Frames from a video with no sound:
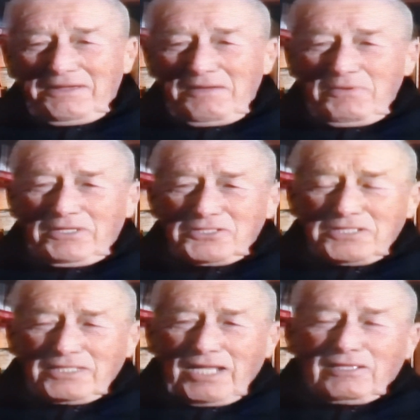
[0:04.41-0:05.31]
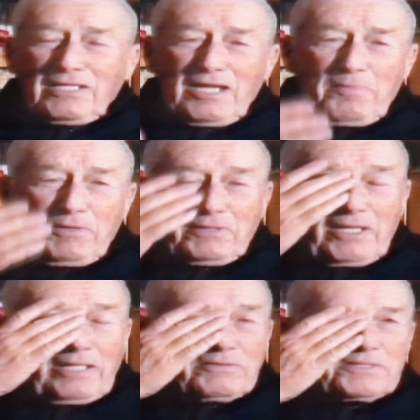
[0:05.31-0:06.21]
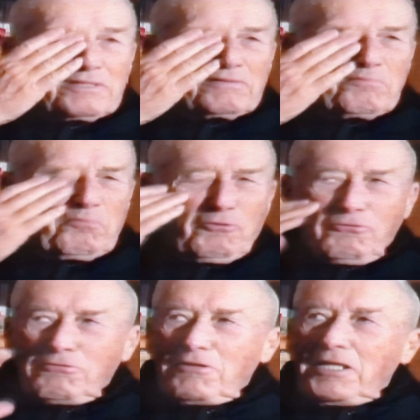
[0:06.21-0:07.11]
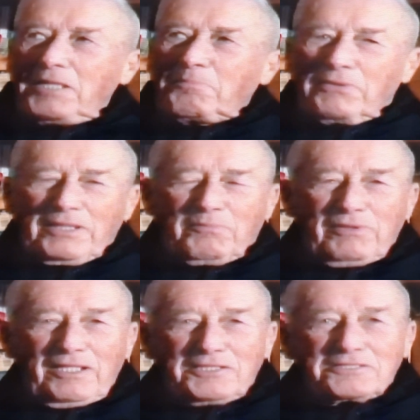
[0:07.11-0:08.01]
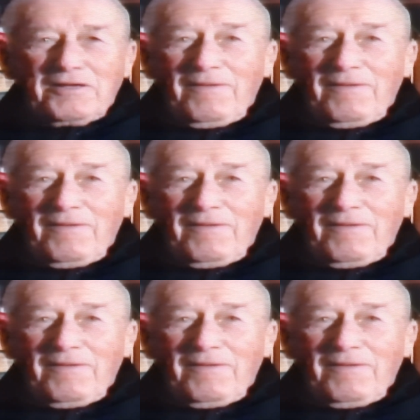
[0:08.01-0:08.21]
And we could set that thing up. It looked like it was a great big place.